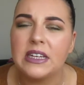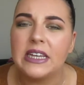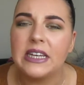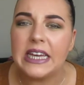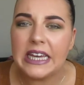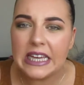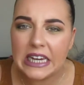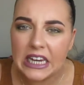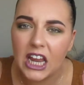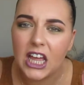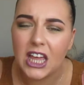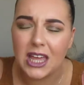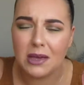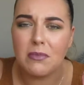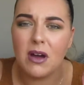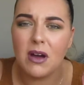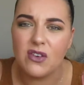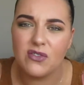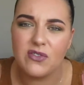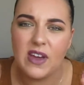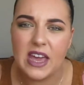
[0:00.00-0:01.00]
in like
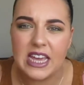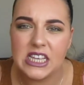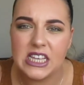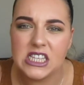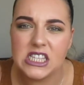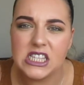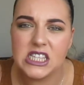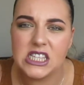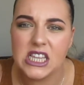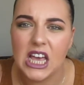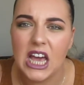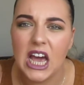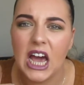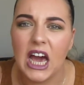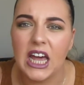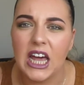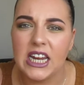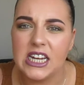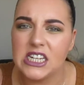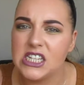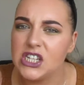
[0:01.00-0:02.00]
my face
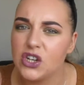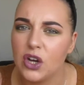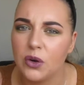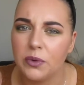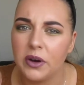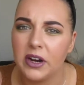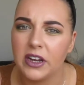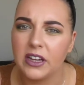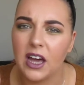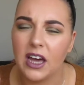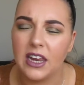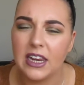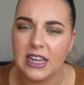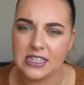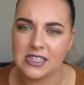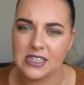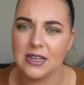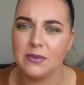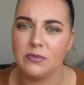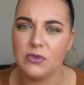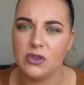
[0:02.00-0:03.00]
and it did not work
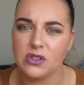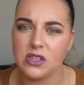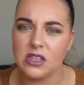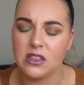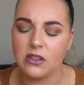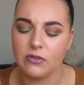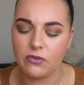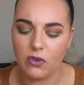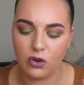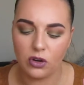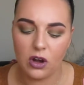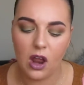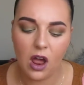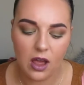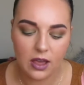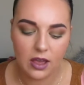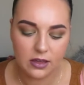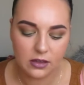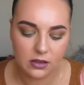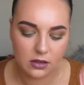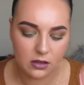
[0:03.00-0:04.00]
unless I'm using the wrong
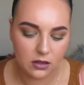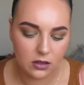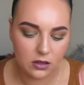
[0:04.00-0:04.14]
light.